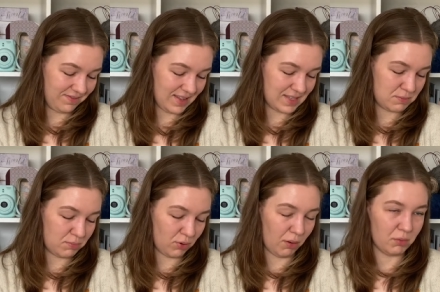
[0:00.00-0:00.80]
it's
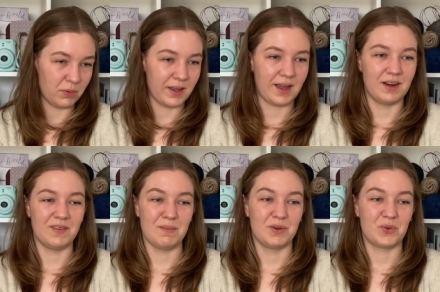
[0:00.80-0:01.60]
probably kind of
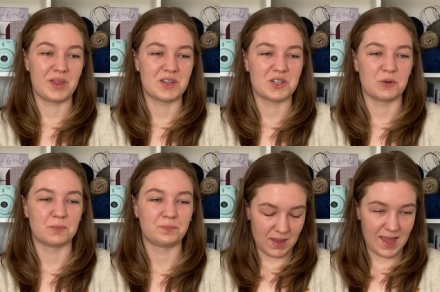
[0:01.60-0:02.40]
in between the two.
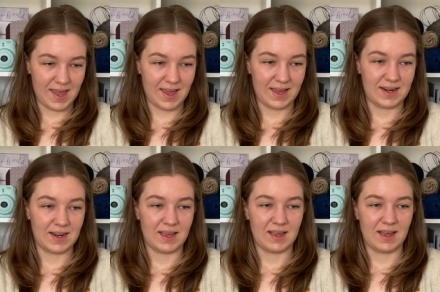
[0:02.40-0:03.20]
And
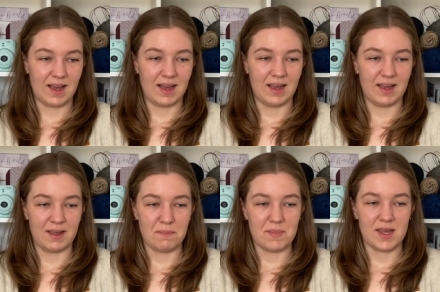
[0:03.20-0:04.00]
I
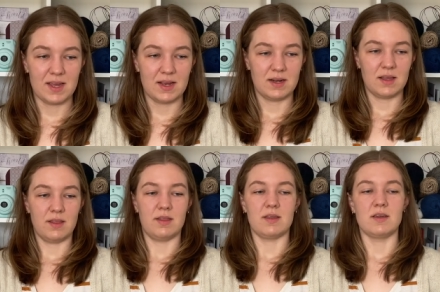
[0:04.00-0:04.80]
made
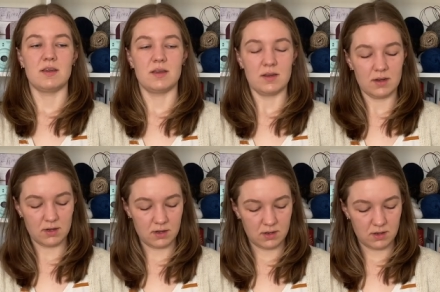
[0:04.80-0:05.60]
the
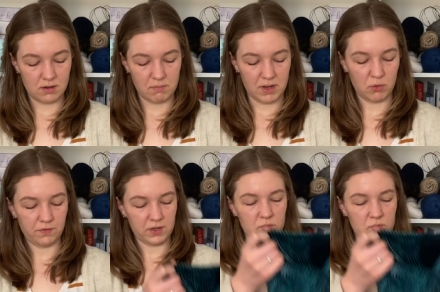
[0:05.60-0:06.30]
Metamorphic